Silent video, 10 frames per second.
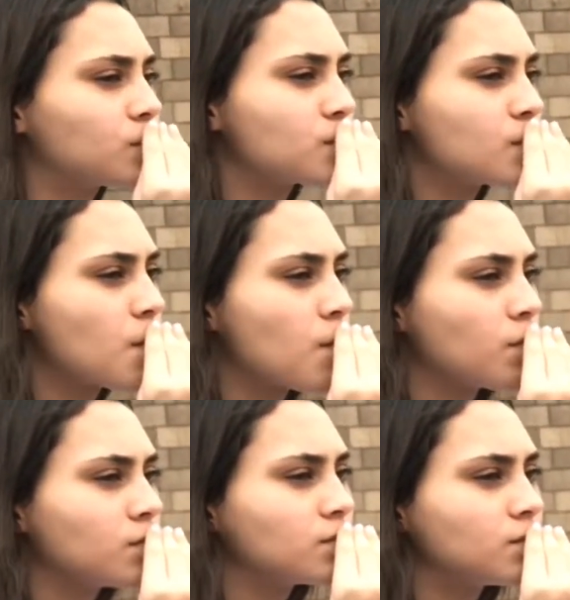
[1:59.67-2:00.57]

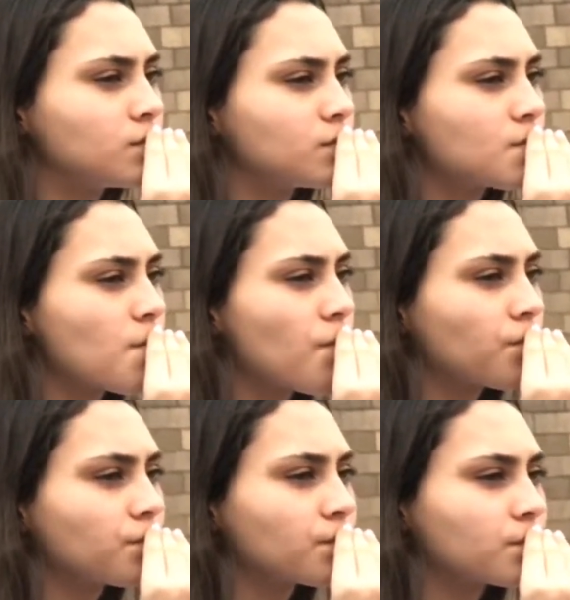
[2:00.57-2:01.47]

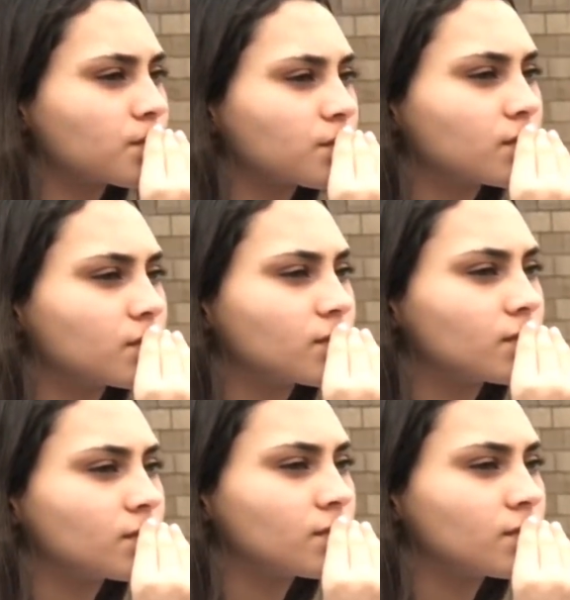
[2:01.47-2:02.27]
(silent)